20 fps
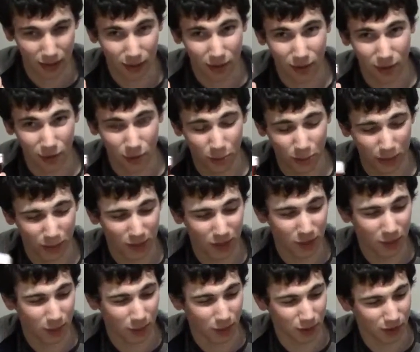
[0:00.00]
the
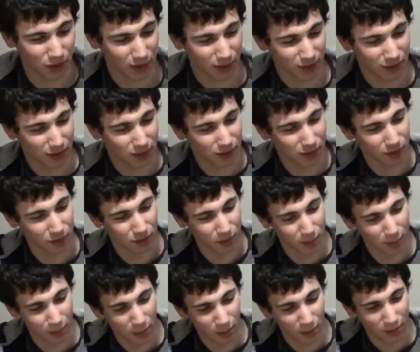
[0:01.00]
Arduino will send a signal to
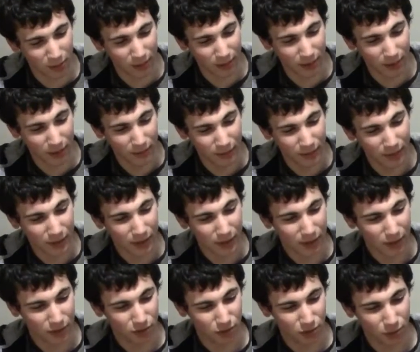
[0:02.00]
the ball valve
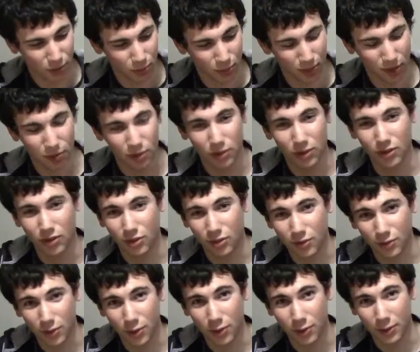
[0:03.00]
to increase its
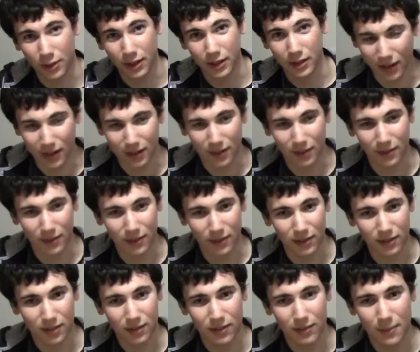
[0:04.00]
flow rate. And
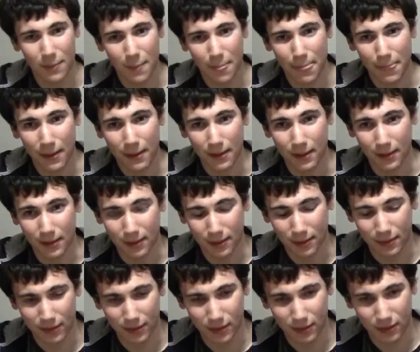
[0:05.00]

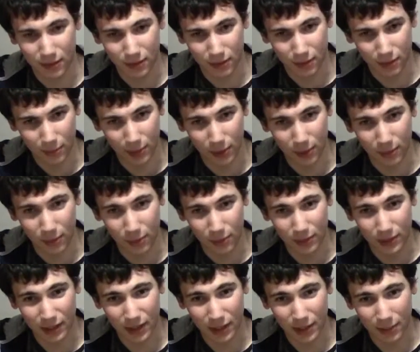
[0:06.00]
if the amount of
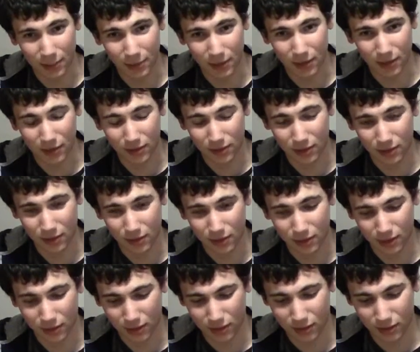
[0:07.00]
UV light present
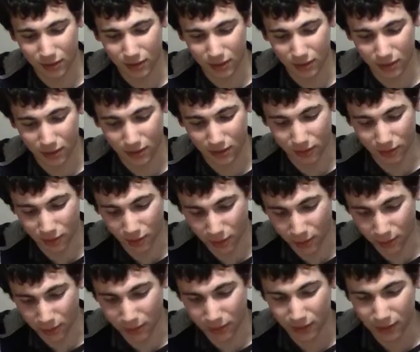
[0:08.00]
is
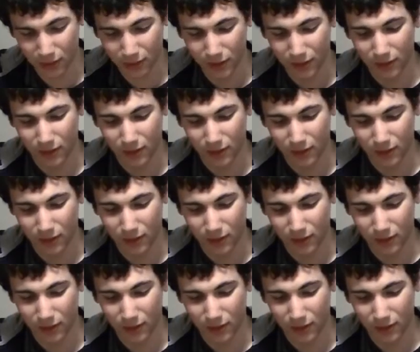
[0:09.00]
lower,